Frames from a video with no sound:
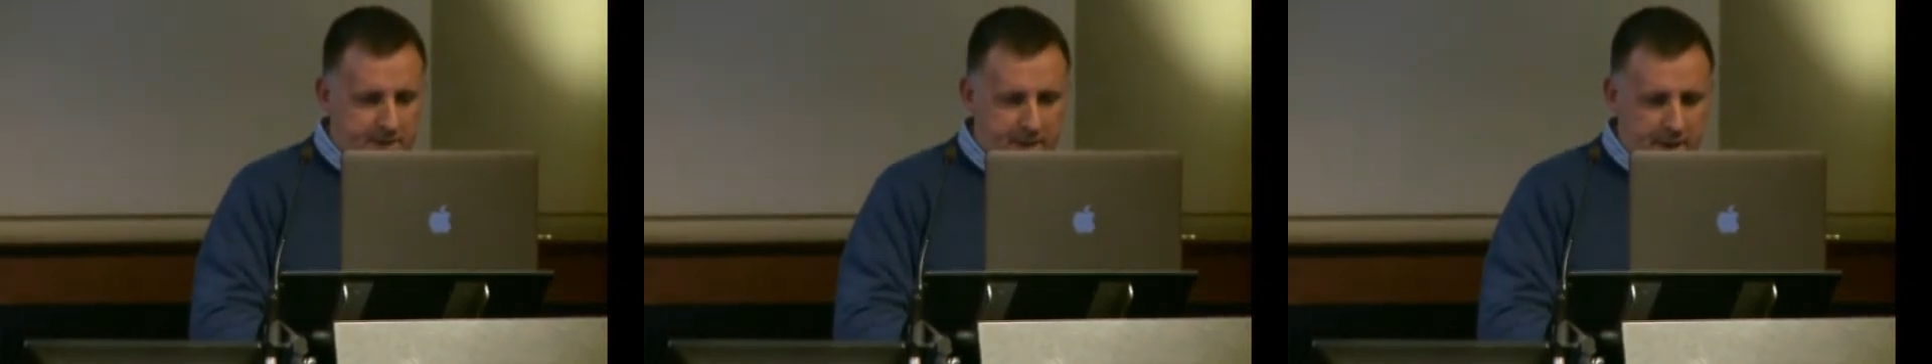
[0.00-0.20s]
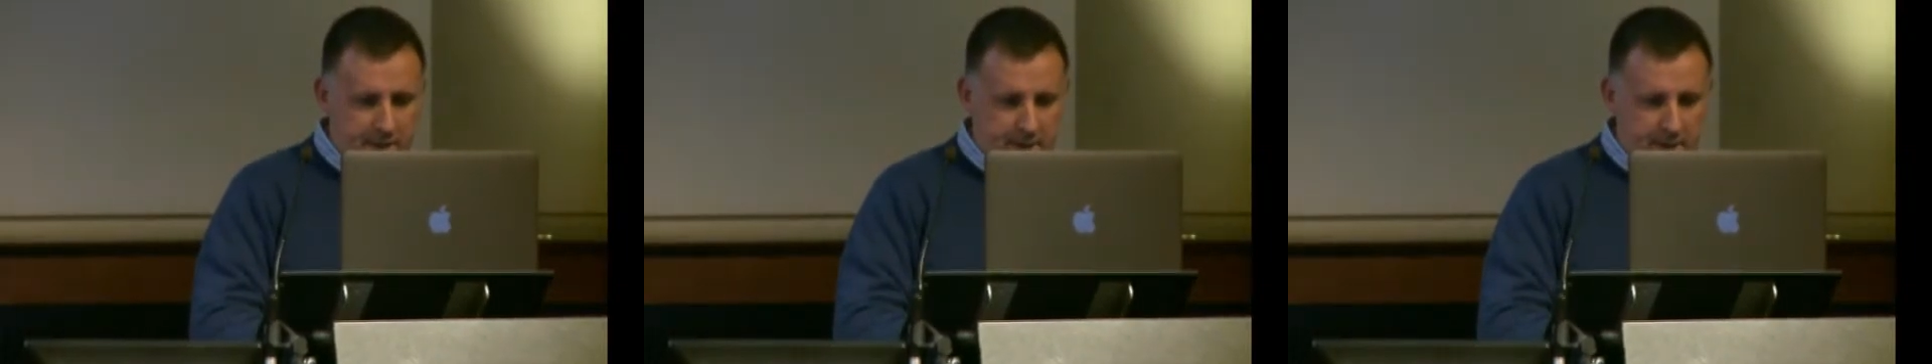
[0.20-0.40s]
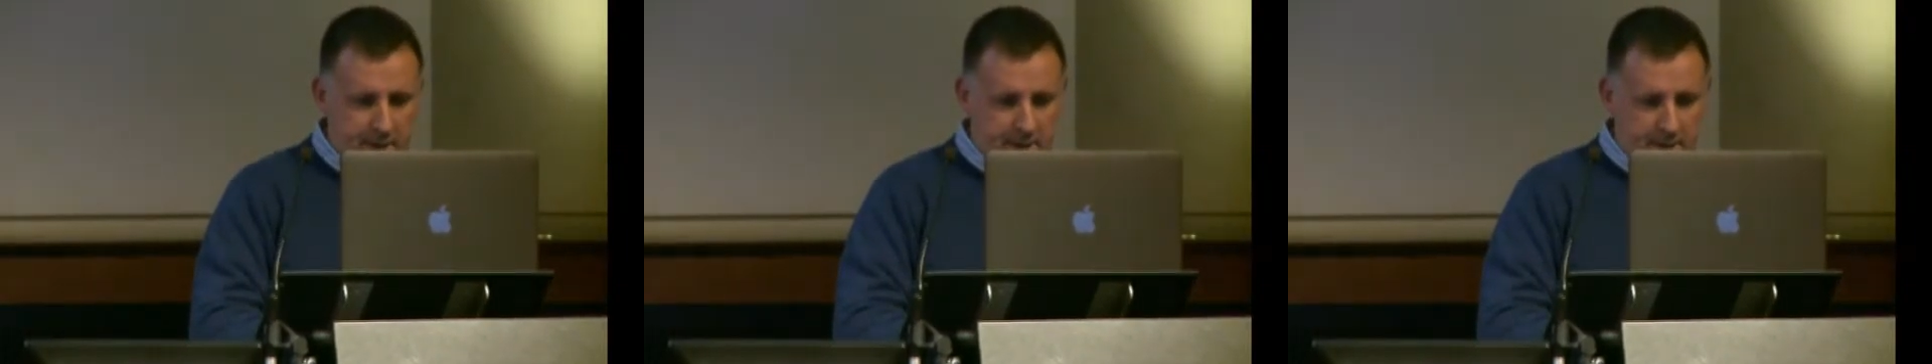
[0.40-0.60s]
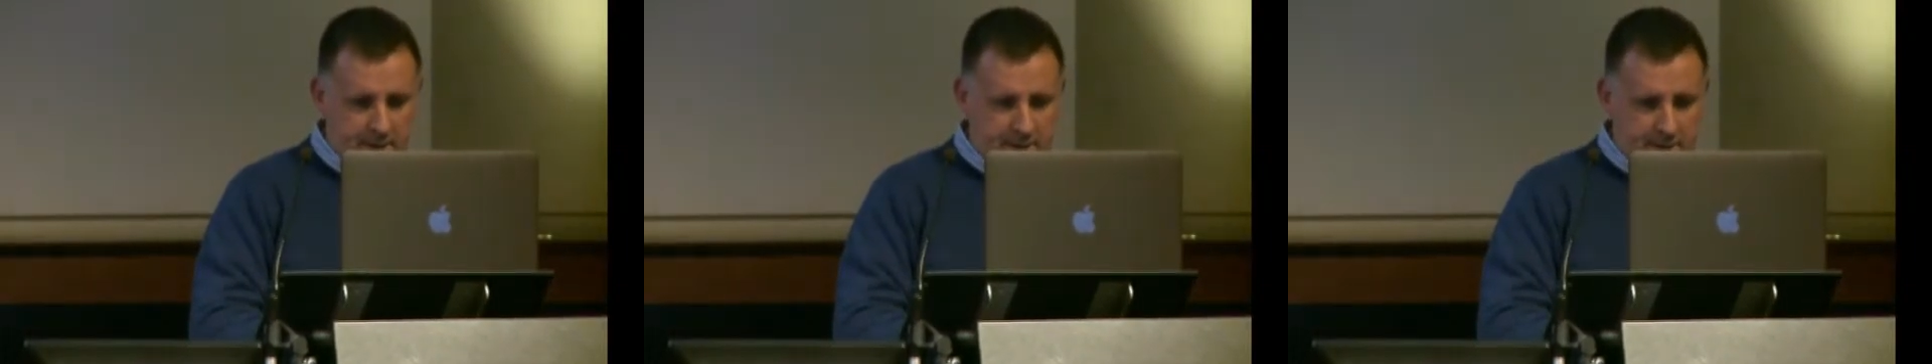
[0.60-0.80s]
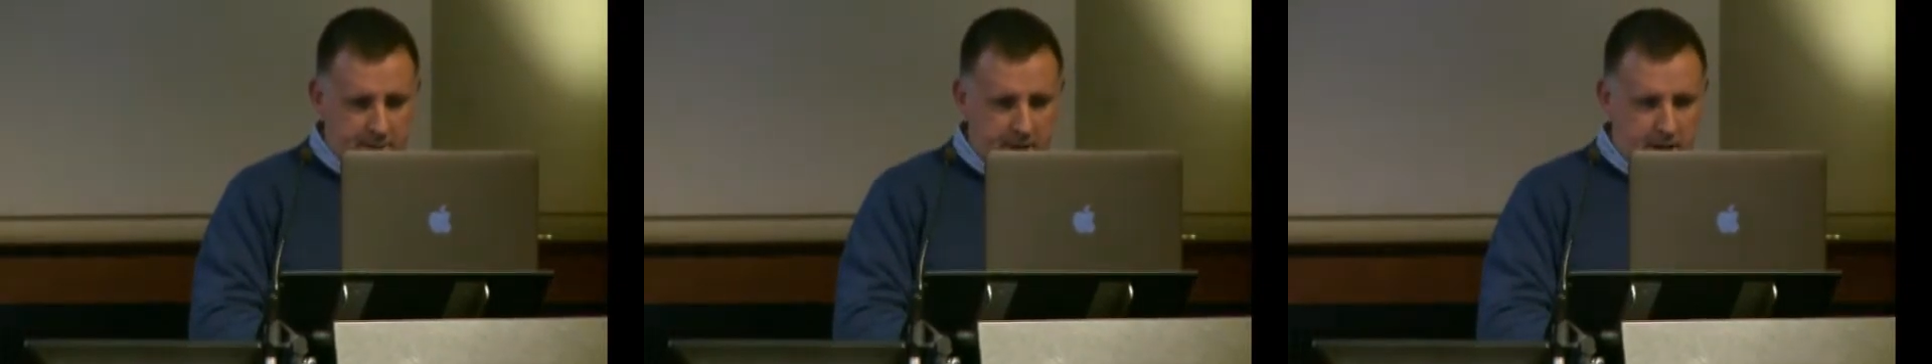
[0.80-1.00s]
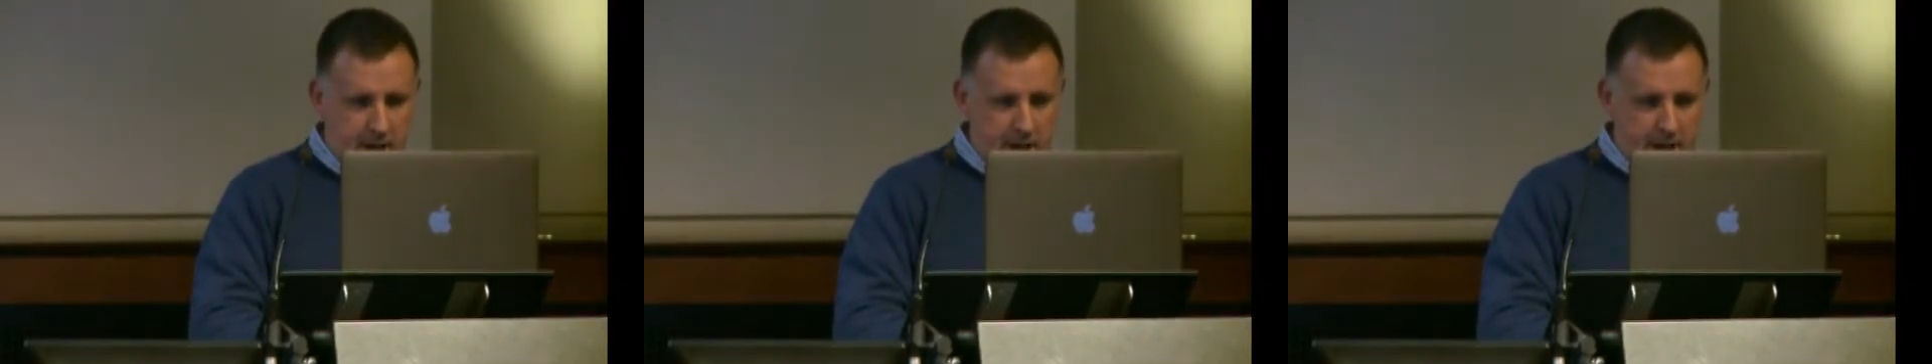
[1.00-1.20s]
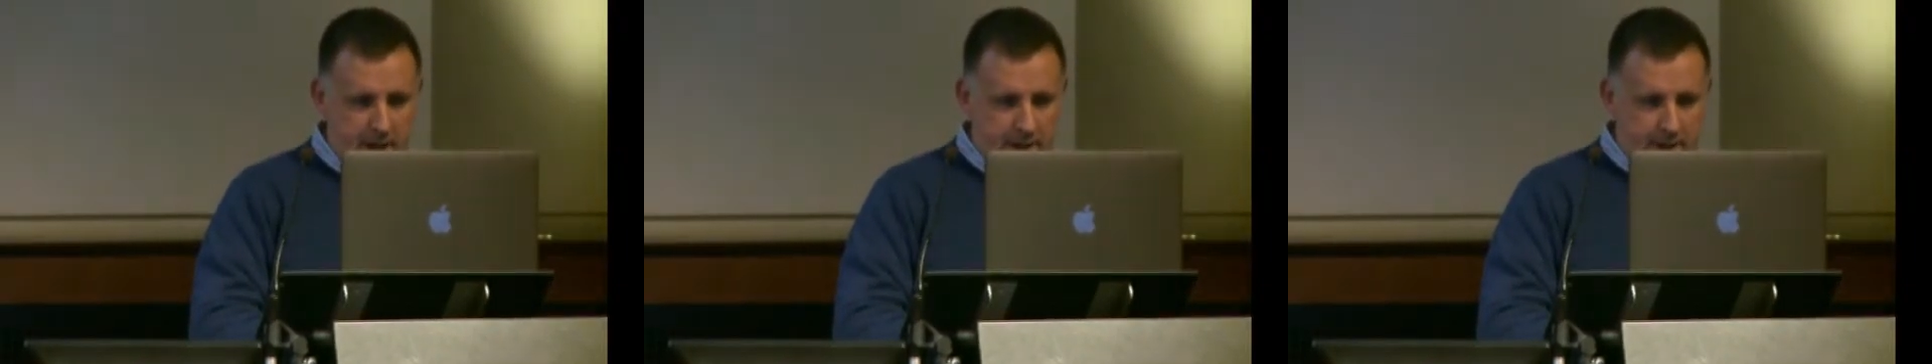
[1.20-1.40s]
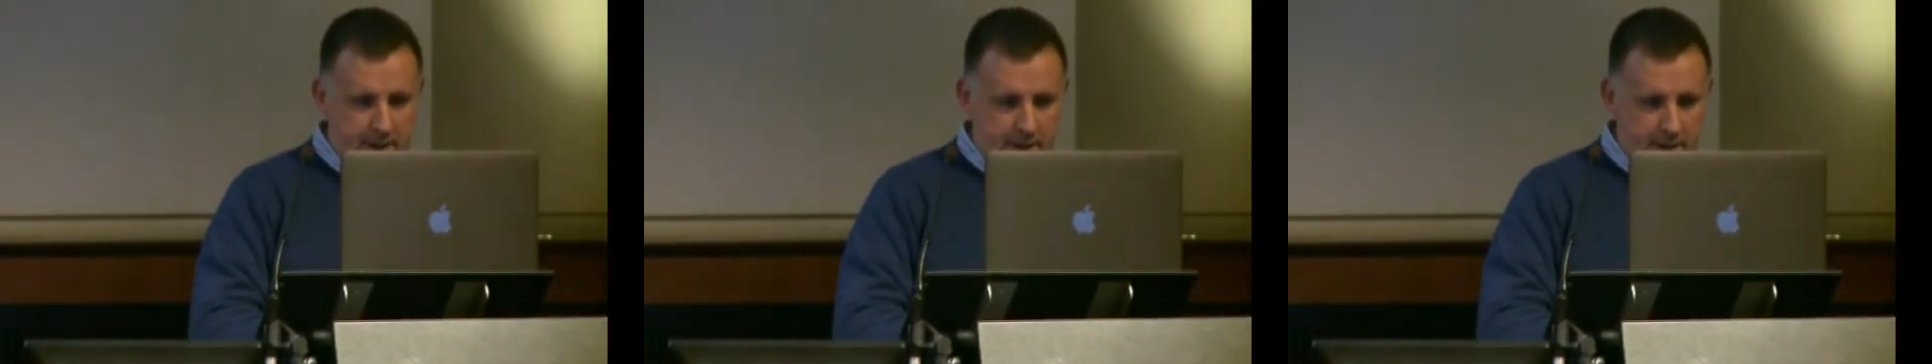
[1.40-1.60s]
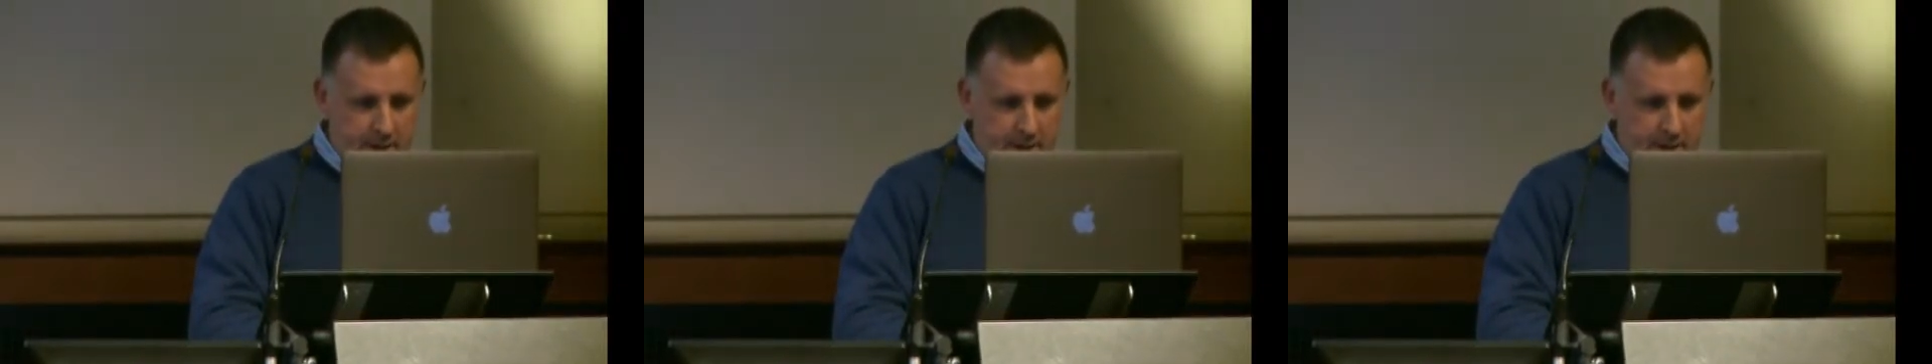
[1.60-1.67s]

data is displayed.